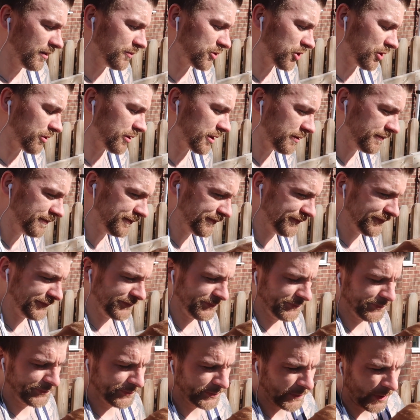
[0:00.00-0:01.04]
no, I'm joking.
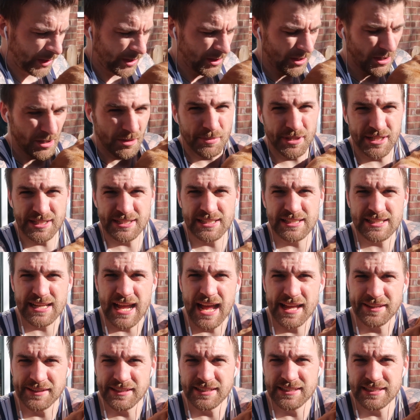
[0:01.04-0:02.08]
But this is
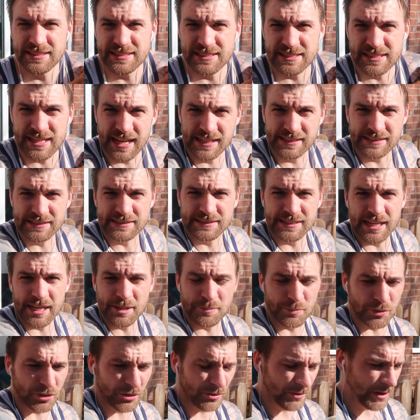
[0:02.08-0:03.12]
Candy, and this is Candy's
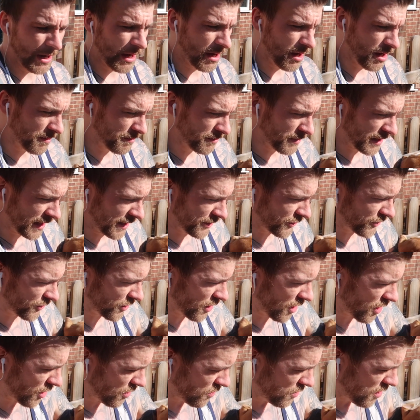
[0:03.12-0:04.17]
debut. Um, and
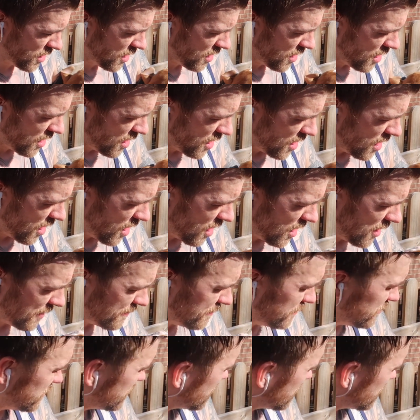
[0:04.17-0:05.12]
so um,